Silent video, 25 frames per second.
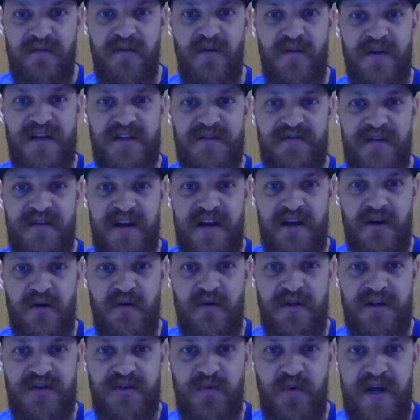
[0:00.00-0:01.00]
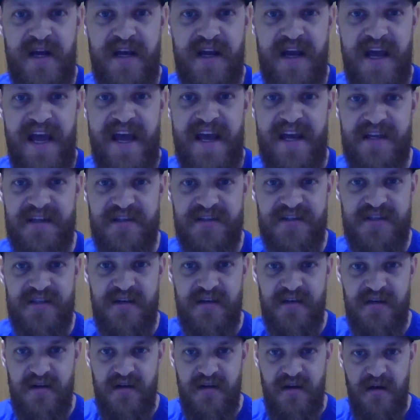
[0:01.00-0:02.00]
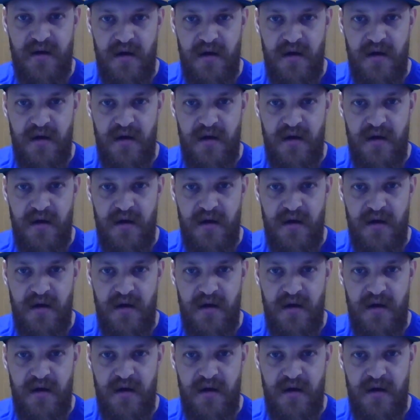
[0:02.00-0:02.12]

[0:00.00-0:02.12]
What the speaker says: for this video this week is